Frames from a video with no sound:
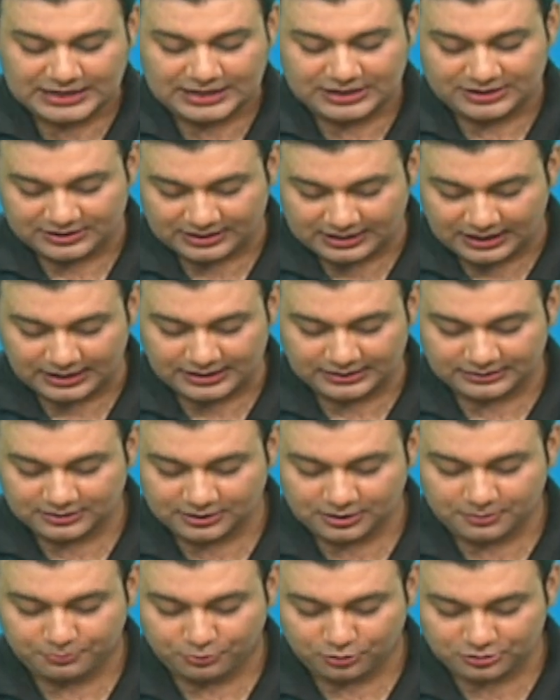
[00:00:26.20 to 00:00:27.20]
regarding the
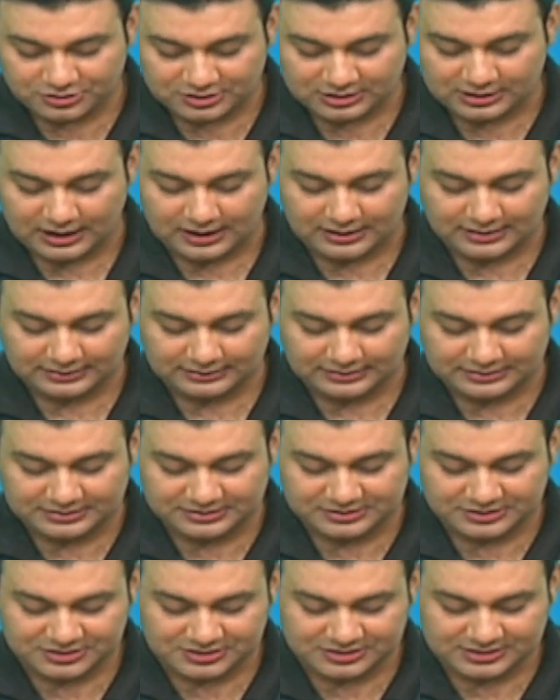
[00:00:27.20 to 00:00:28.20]
reports, regarding the
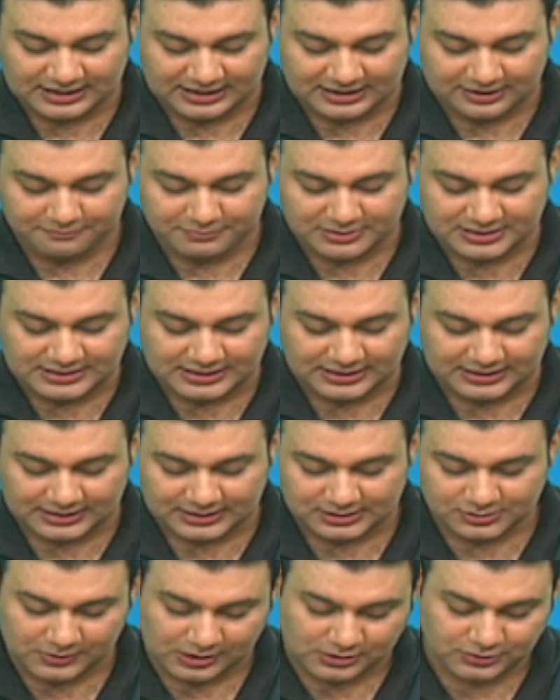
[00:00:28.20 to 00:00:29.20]
decisions that have been taken
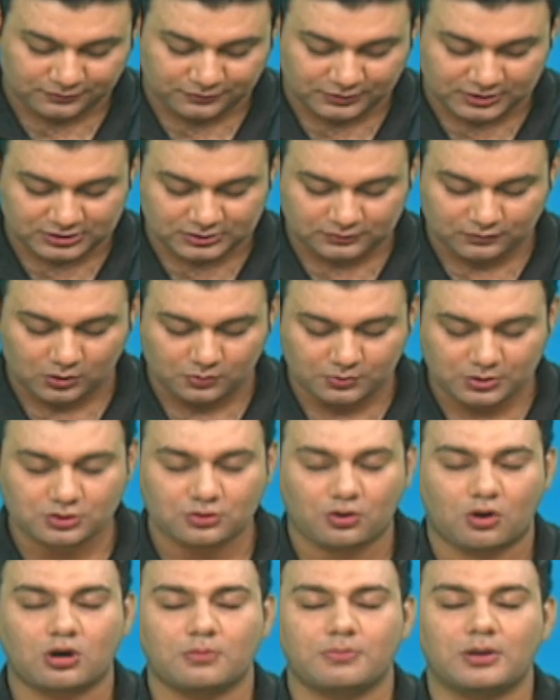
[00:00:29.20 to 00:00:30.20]
as well. So first of all, we
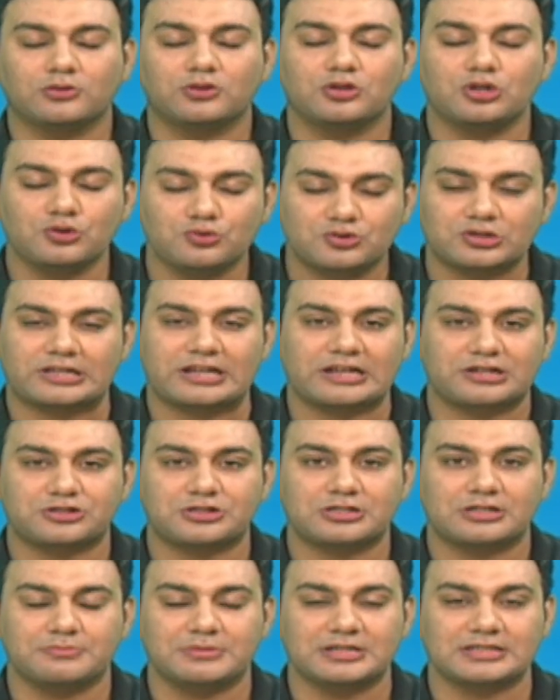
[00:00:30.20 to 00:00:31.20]
talk about the new
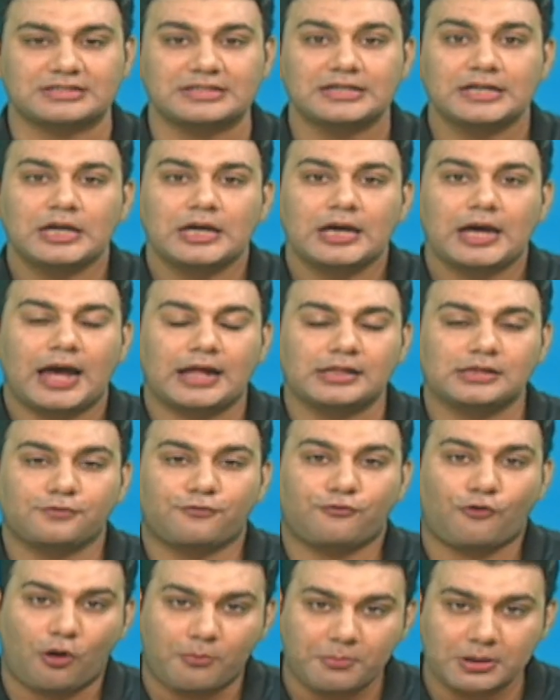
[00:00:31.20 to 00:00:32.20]
selection committee and the
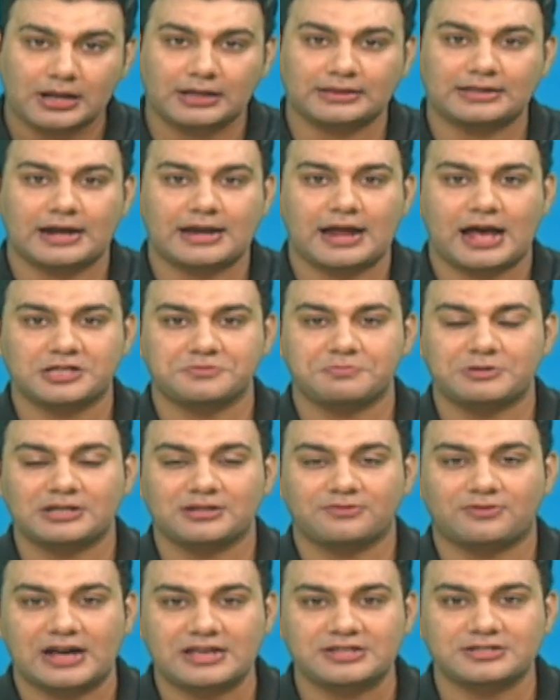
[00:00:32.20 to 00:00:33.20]
formula that has been
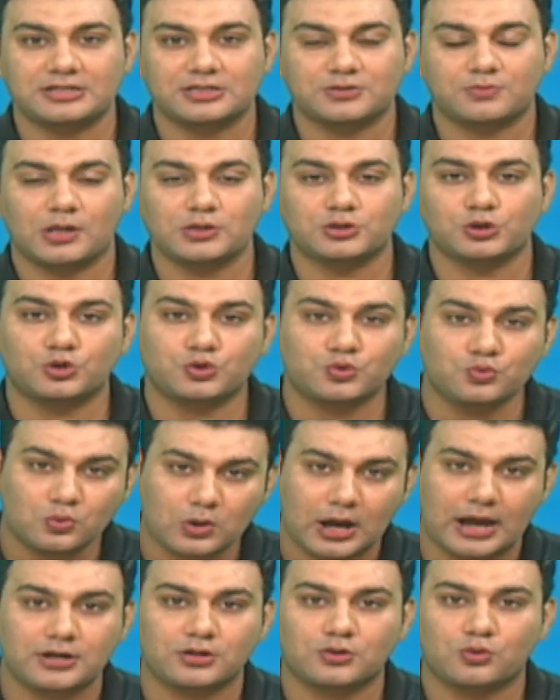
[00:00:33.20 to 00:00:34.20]
devised as well. So two
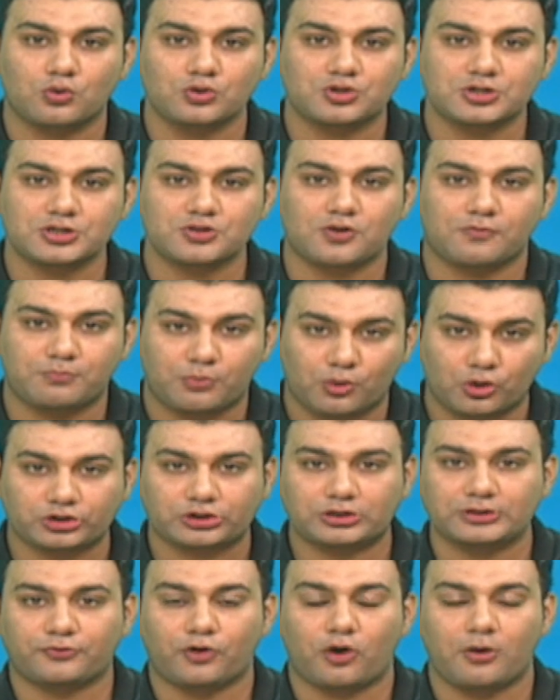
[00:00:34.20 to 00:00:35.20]
head coaches of
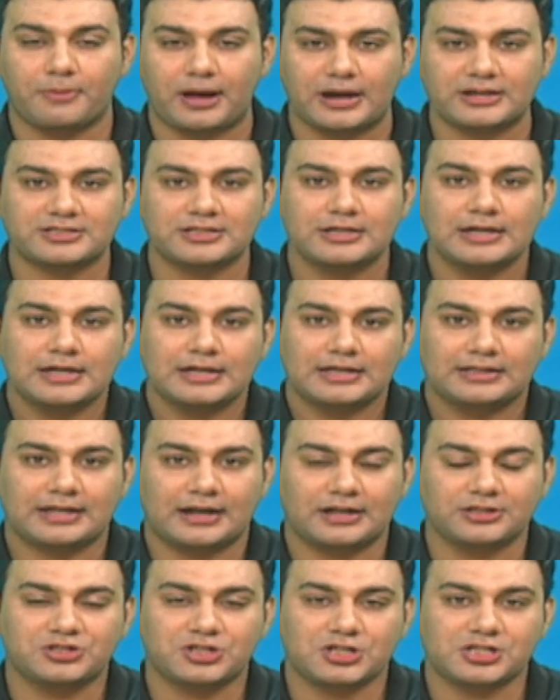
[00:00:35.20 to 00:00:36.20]
both the formats,
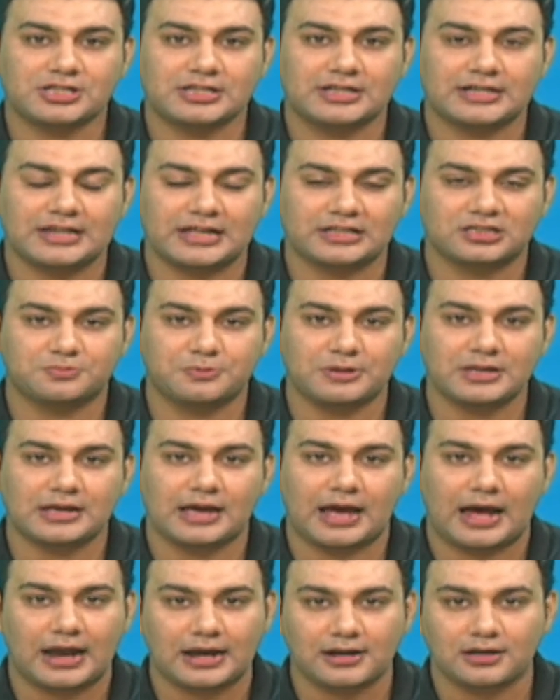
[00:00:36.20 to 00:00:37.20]
that is Jason Gillespie
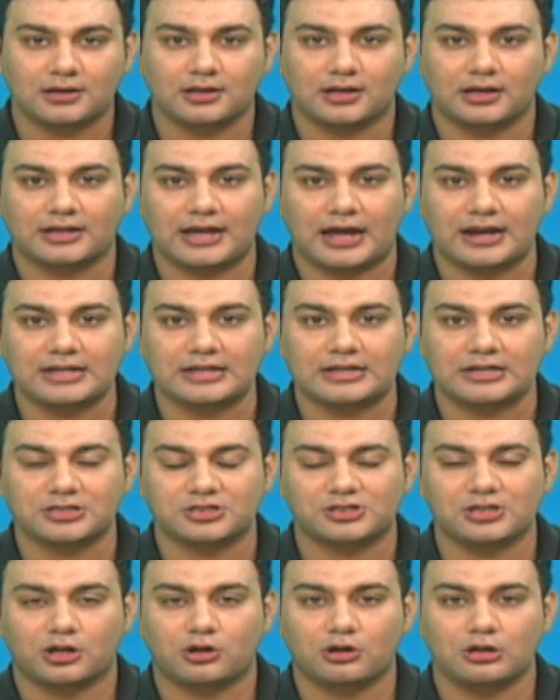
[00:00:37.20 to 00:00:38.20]
and Gary
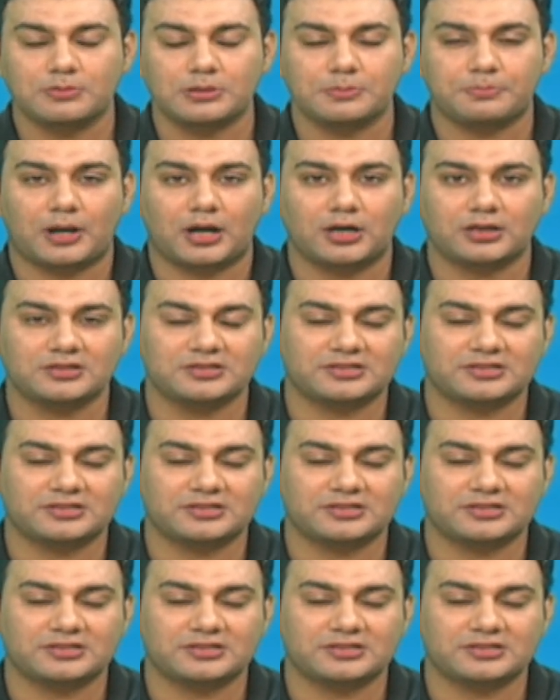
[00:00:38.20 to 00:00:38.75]
Kirsten, are going to be part of the